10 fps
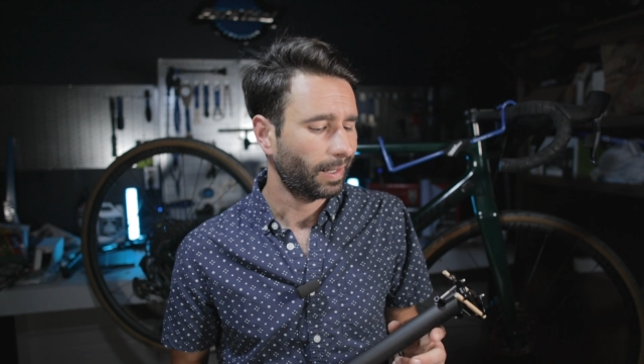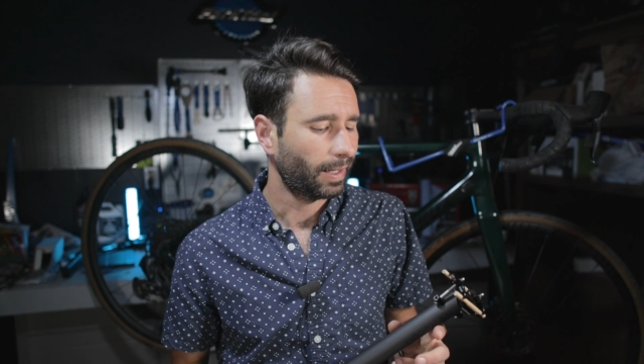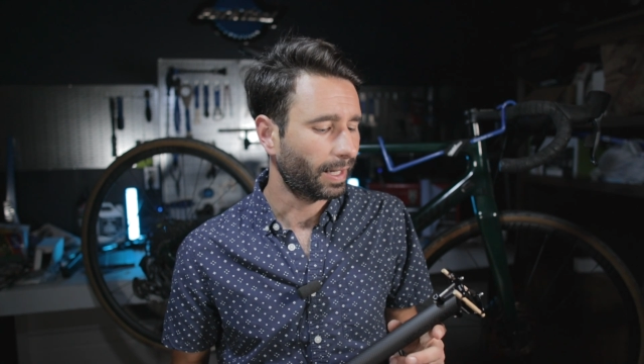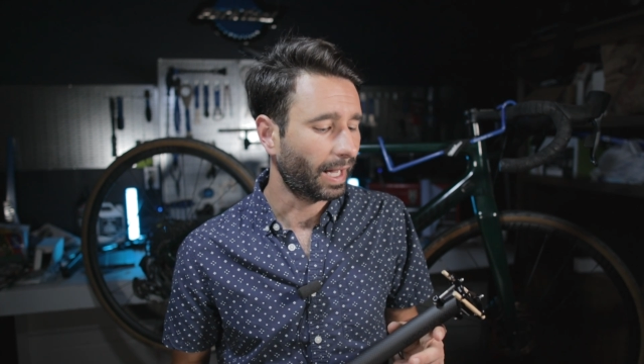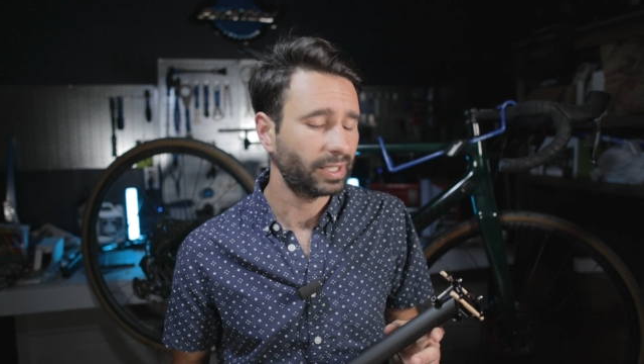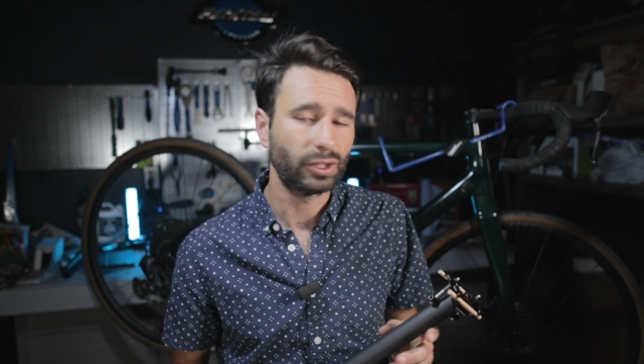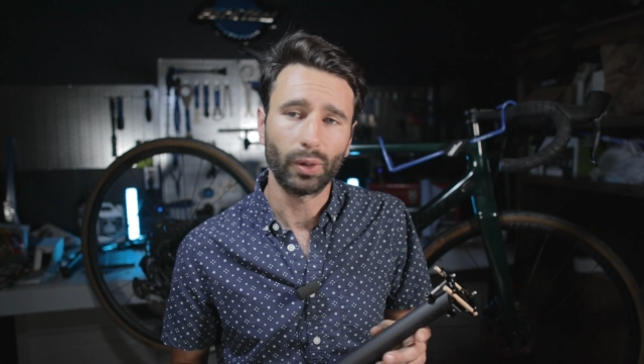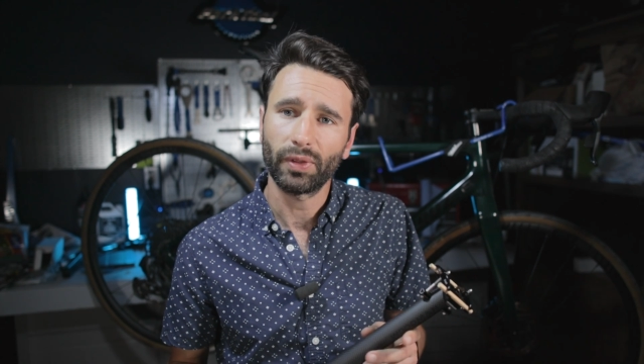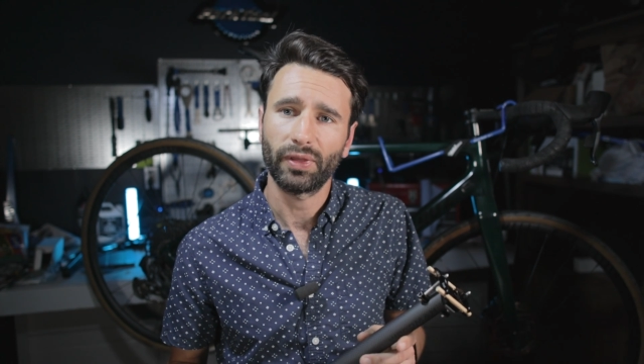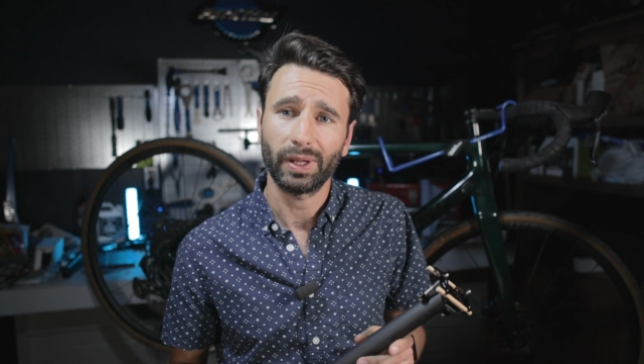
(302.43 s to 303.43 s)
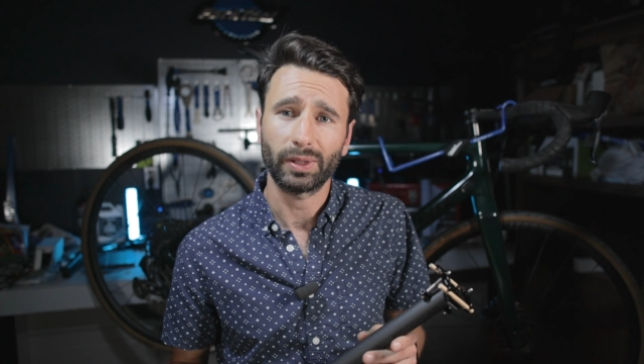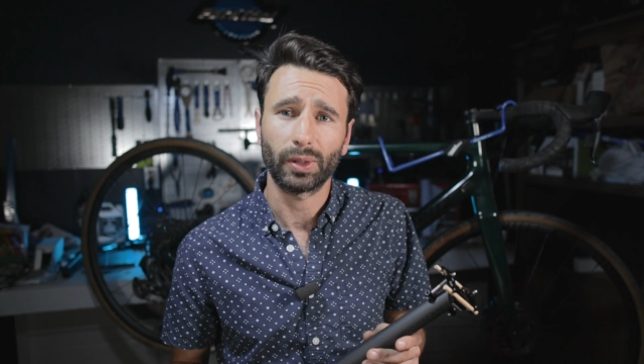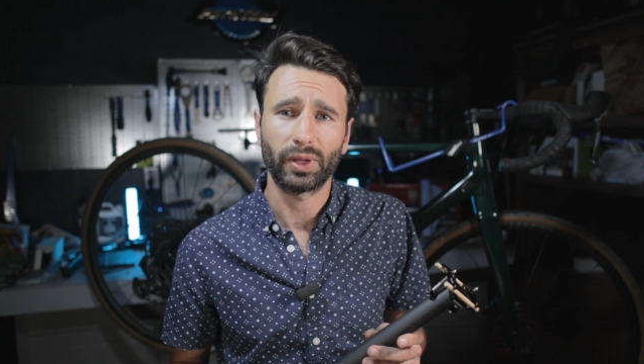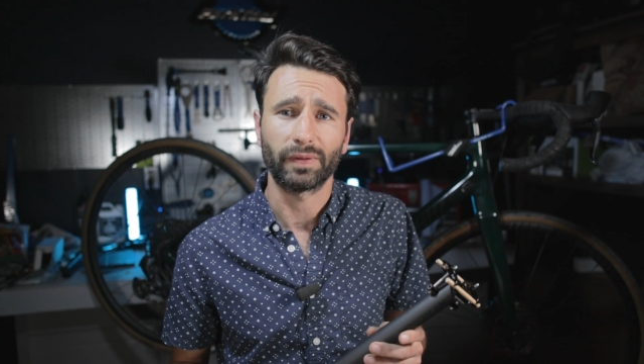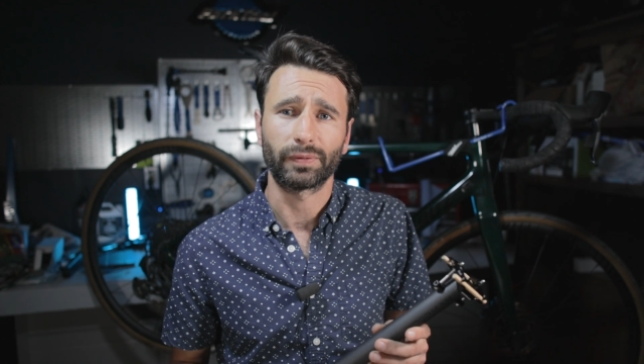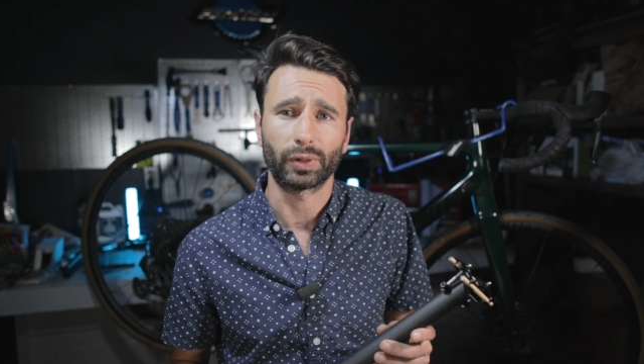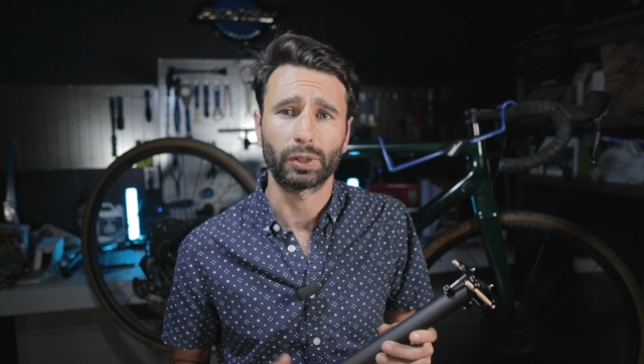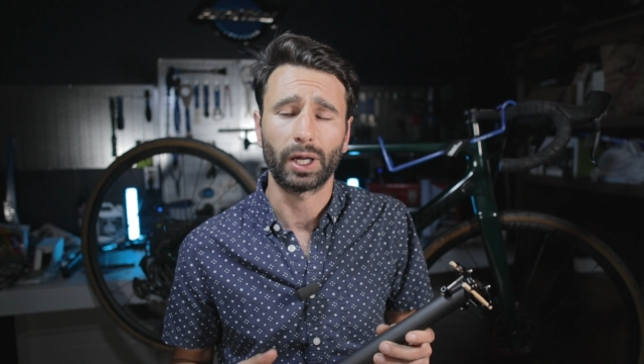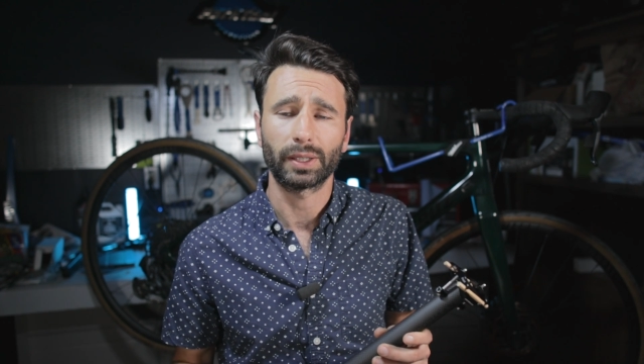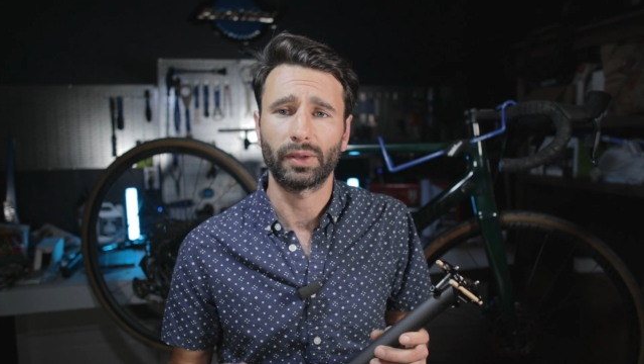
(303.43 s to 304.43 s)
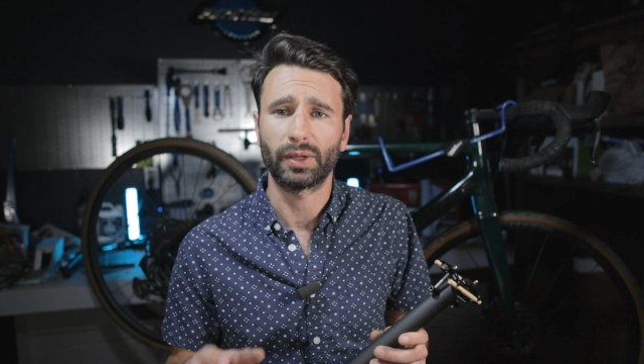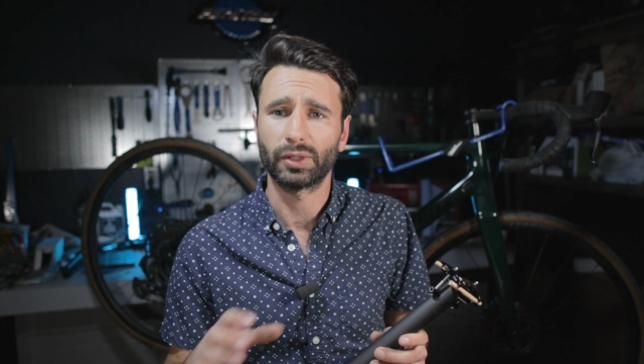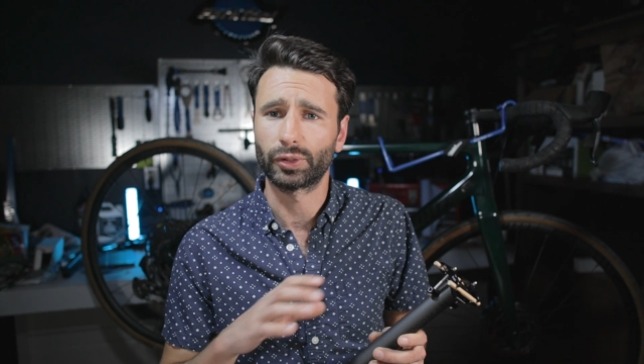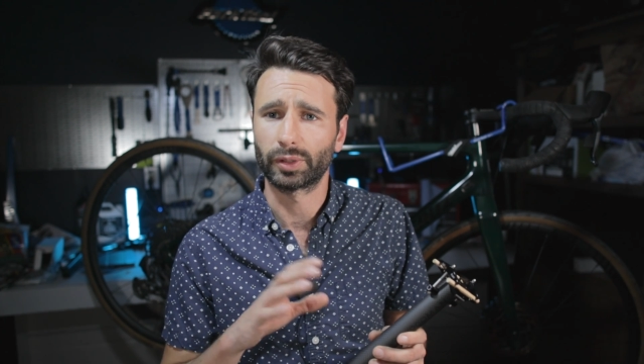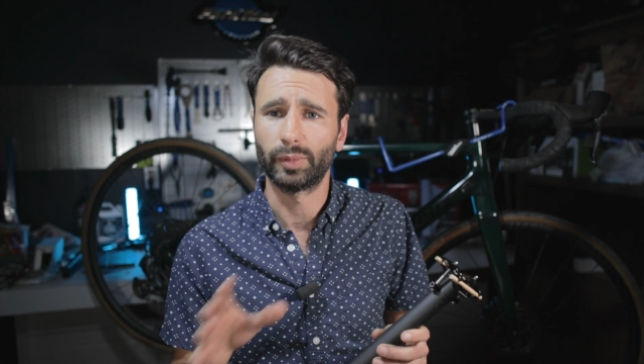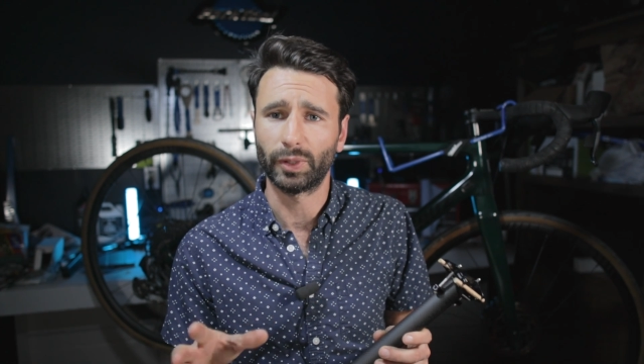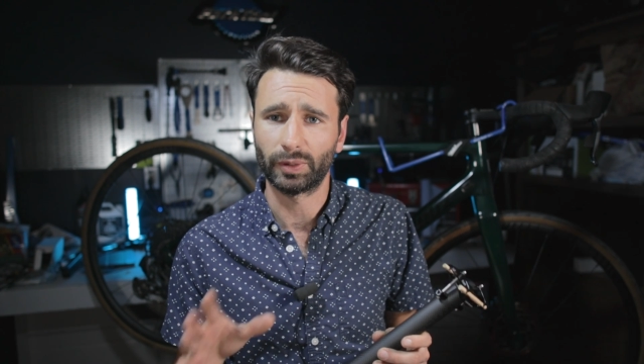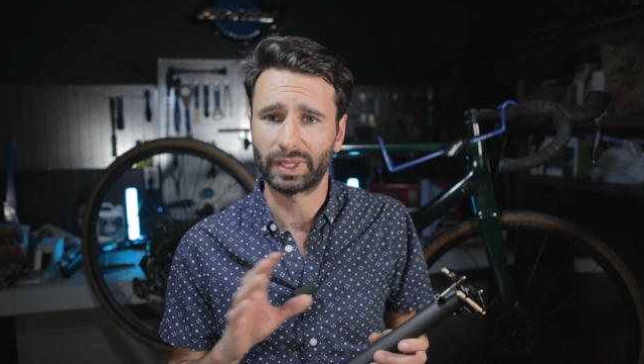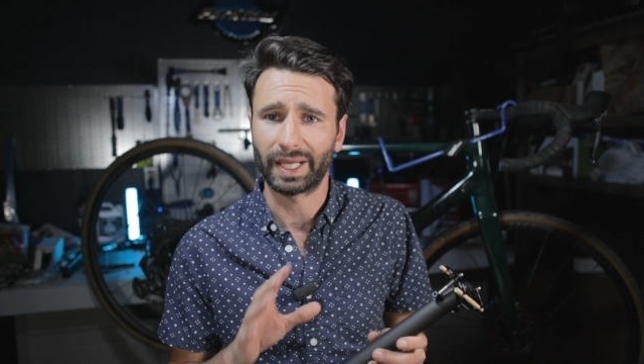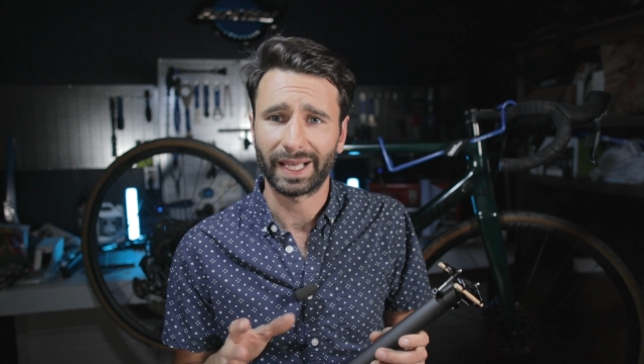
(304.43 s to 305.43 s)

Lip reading: I don't think, though, they've forgotten the durability